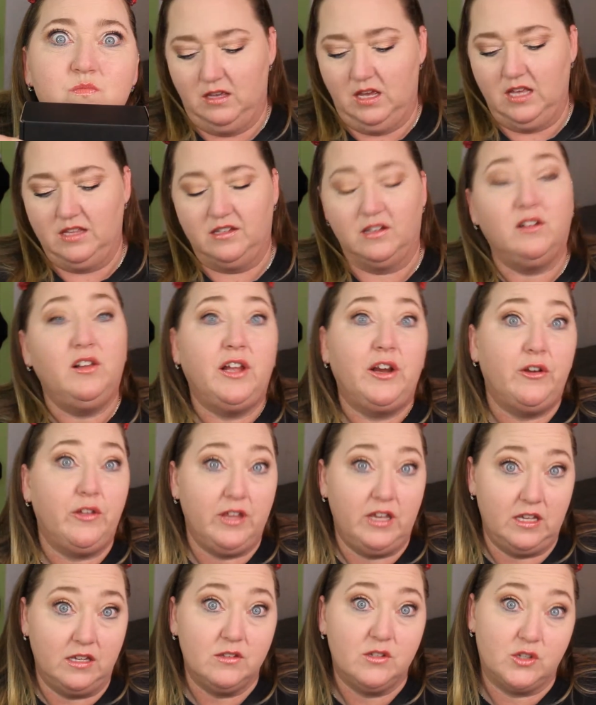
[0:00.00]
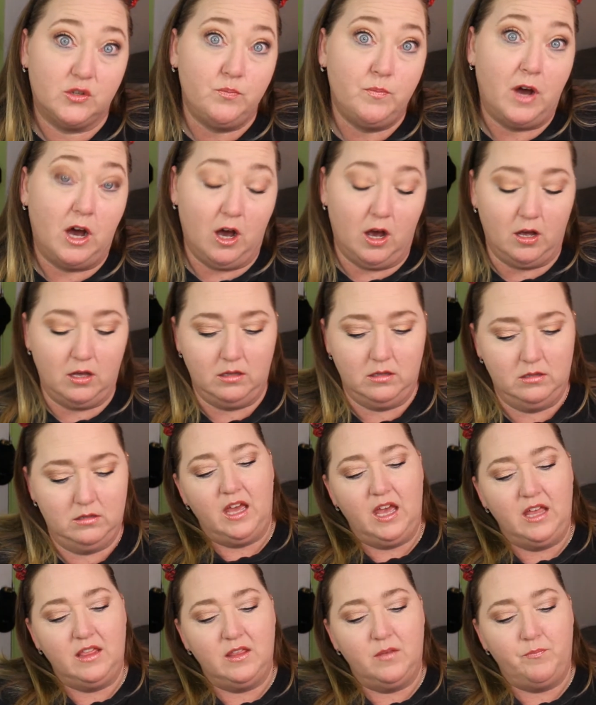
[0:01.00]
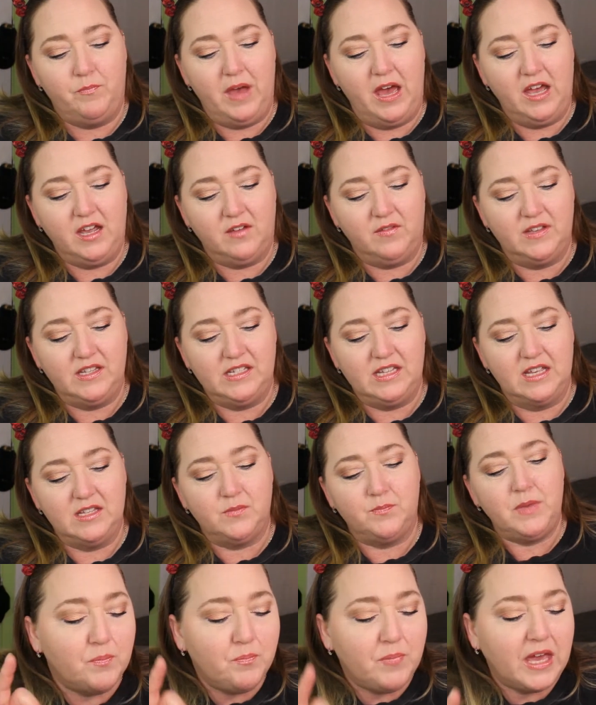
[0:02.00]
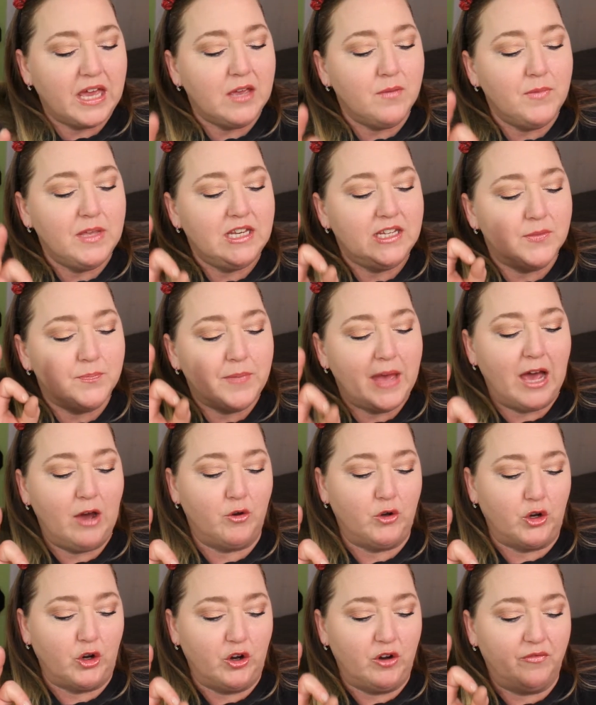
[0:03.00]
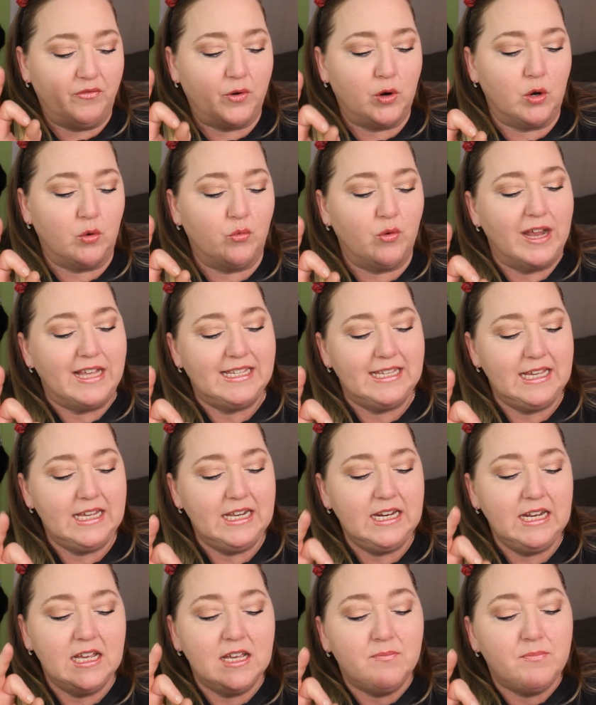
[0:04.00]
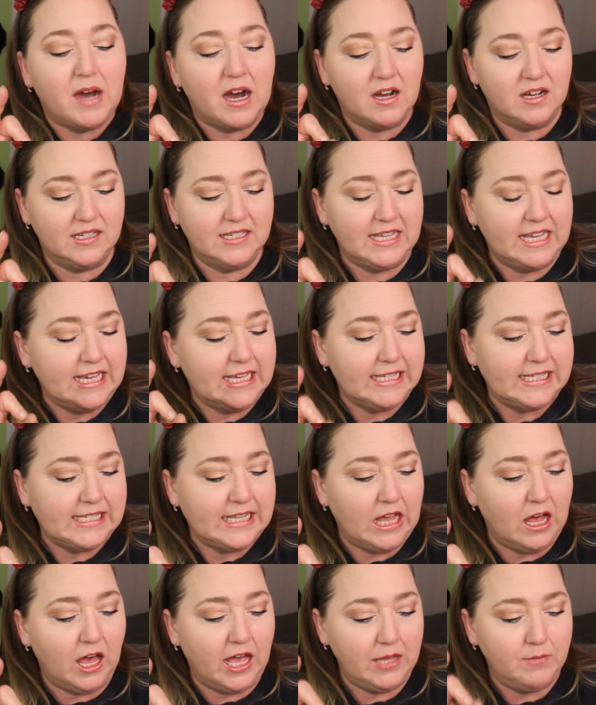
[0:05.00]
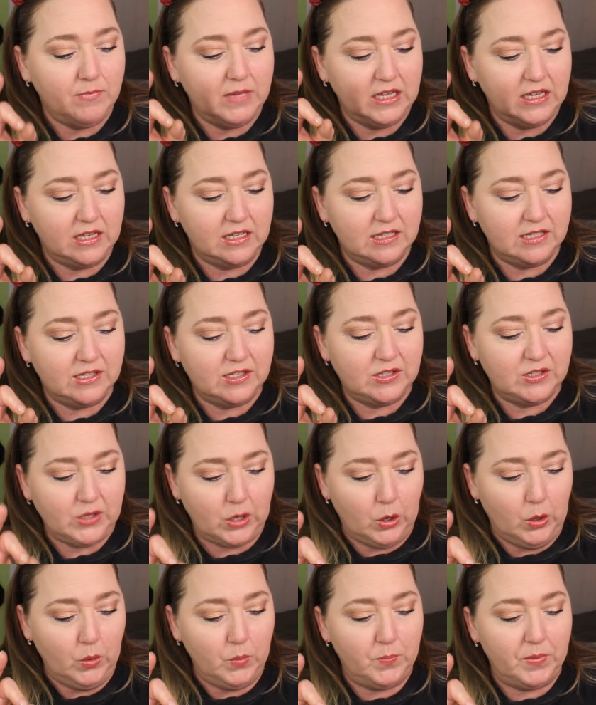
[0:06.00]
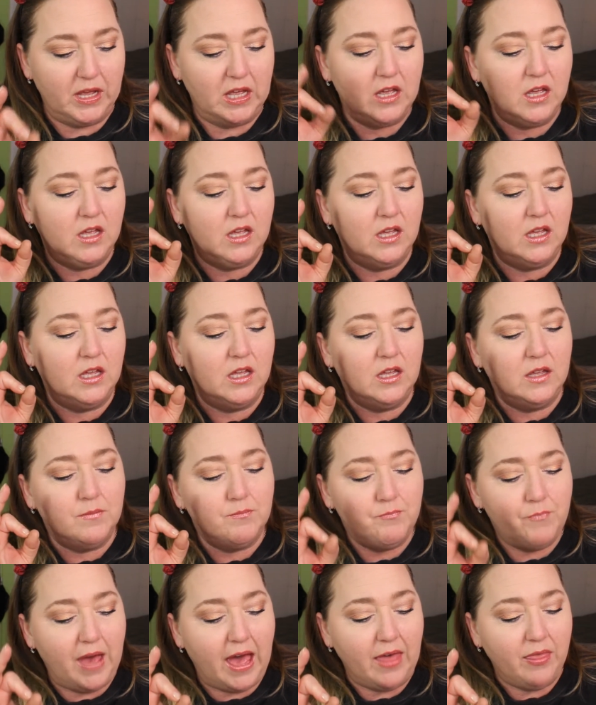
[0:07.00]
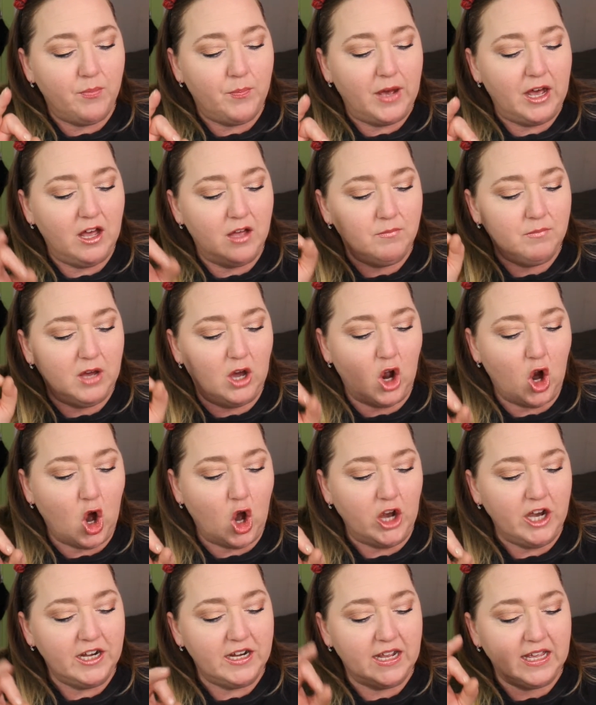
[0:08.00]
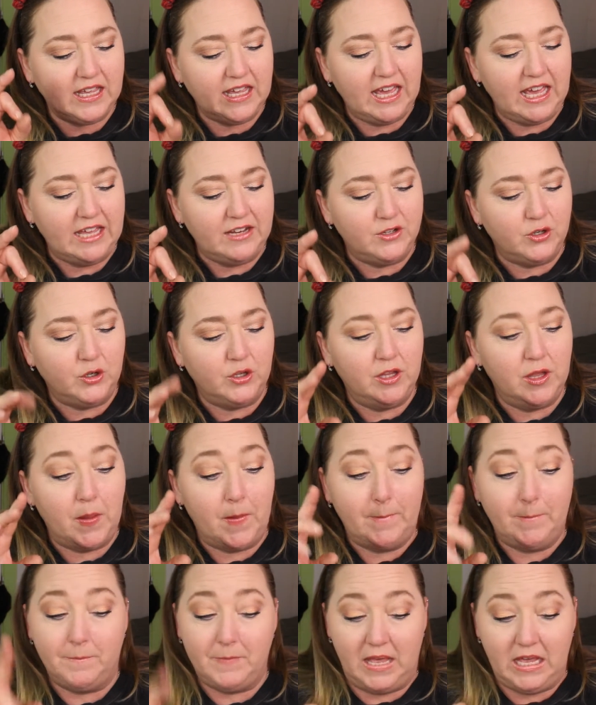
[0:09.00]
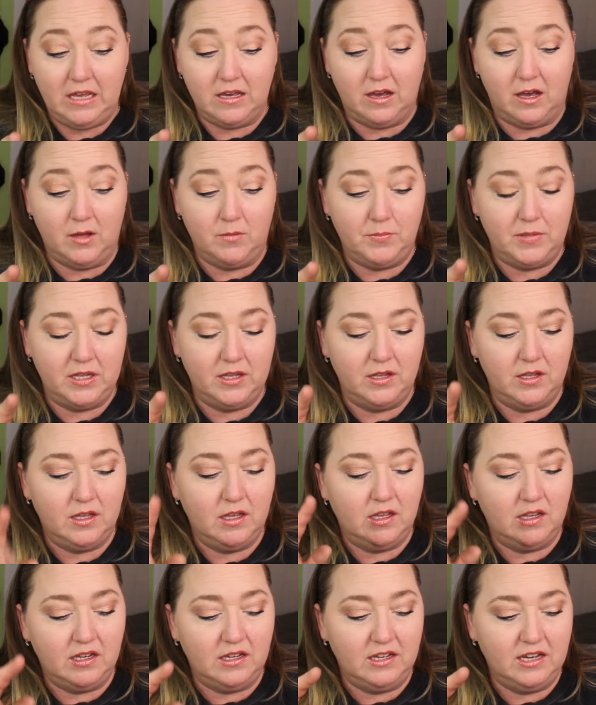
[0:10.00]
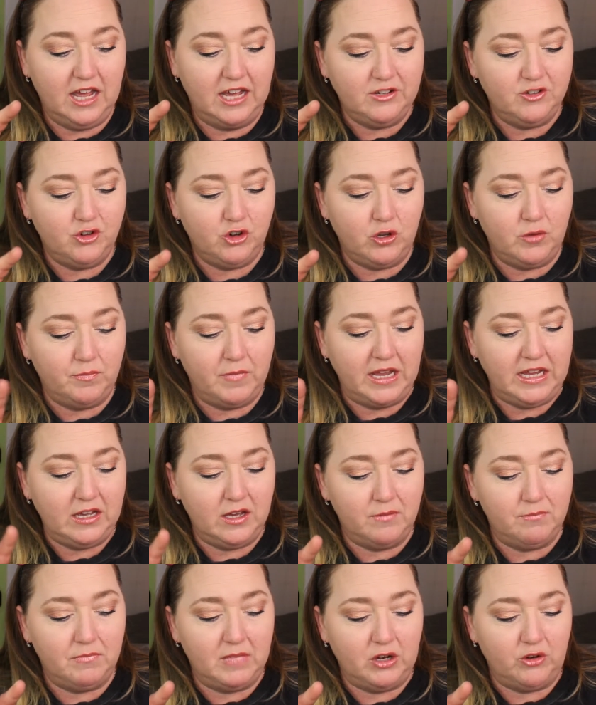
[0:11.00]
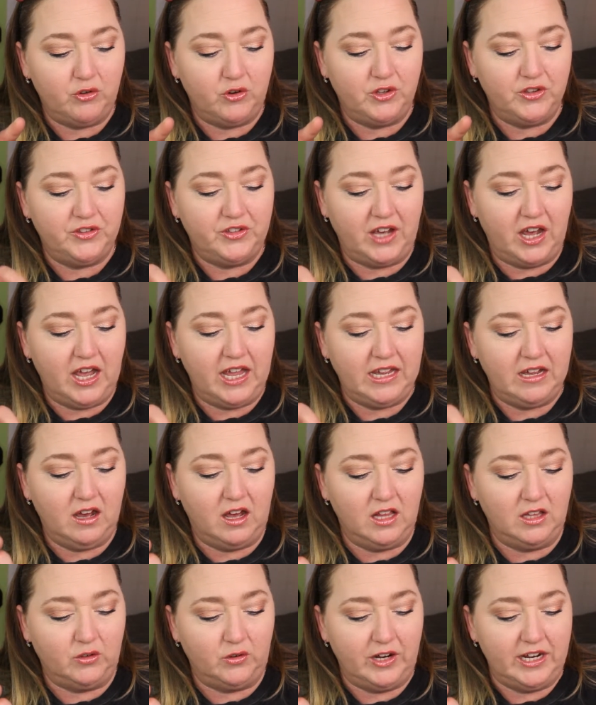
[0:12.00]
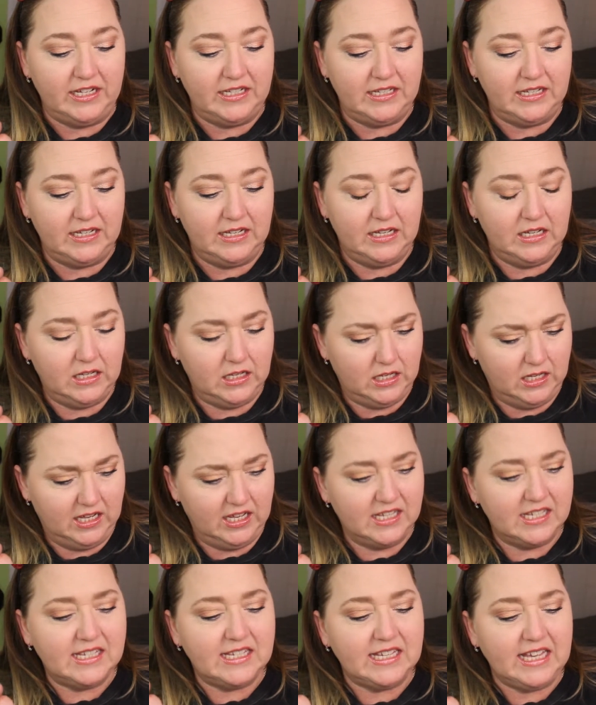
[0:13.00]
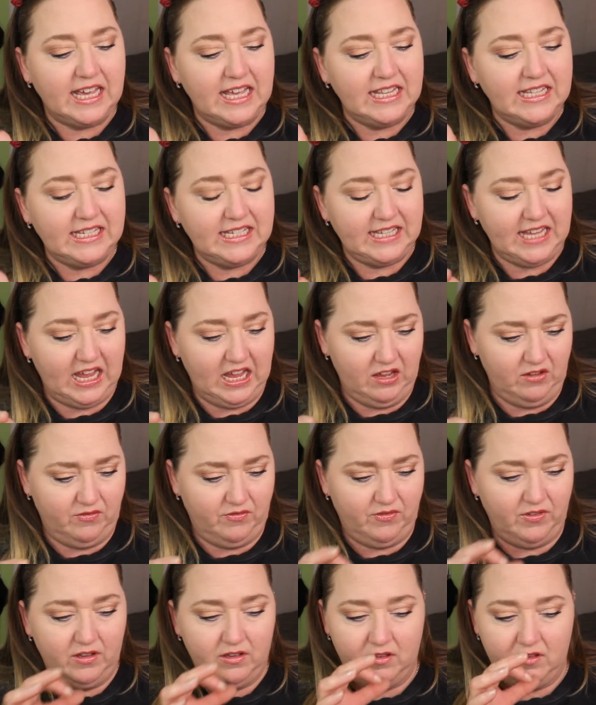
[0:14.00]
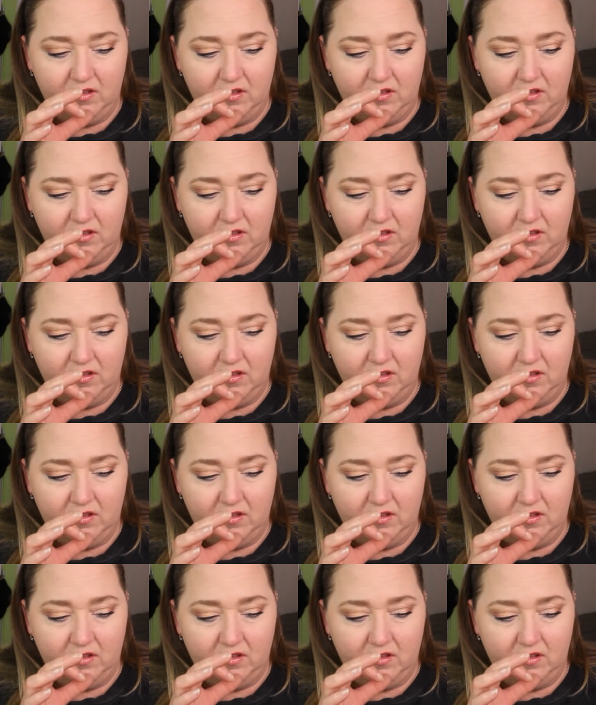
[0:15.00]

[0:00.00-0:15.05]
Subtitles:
It's clearly small, and the back of it says pigment powder for resin, epoxy, slime, soap, bath bomb, art, candle, makeup, natural mica mineral dye colorant, skin safe.